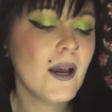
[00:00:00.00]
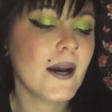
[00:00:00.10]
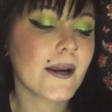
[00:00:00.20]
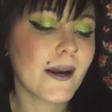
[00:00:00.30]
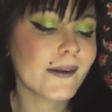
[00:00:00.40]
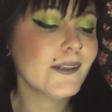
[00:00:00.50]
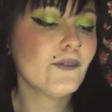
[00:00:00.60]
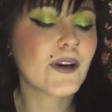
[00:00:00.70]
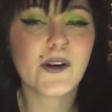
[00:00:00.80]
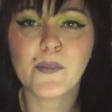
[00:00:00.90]
I highly
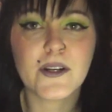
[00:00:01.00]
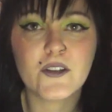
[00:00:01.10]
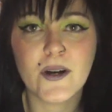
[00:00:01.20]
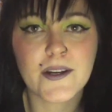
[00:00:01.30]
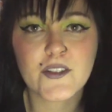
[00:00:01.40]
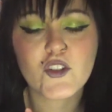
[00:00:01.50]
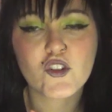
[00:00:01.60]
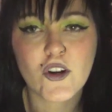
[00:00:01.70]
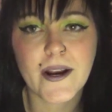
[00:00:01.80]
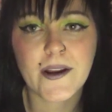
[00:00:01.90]
recommend you guys
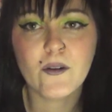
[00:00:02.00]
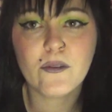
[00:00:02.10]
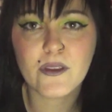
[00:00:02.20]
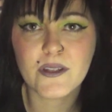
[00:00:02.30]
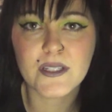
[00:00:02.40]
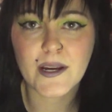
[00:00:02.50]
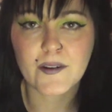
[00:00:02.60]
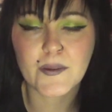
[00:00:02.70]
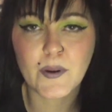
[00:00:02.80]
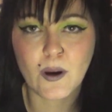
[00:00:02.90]
try out these
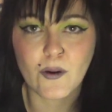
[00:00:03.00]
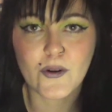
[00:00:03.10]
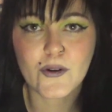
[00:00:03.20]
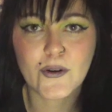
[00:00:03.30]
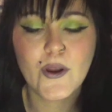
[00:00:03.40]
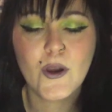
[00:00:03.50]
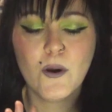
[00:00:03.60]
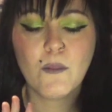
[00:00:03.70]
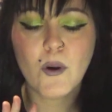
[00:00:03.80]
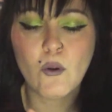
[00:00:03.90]
Harry Potter
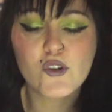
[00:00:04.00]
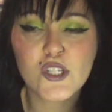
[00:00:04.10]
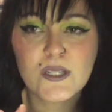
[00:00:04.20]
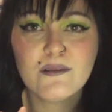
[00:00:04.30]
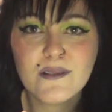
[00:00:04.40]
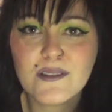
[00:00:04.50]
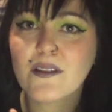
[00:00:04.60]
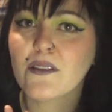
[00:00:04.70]
potions.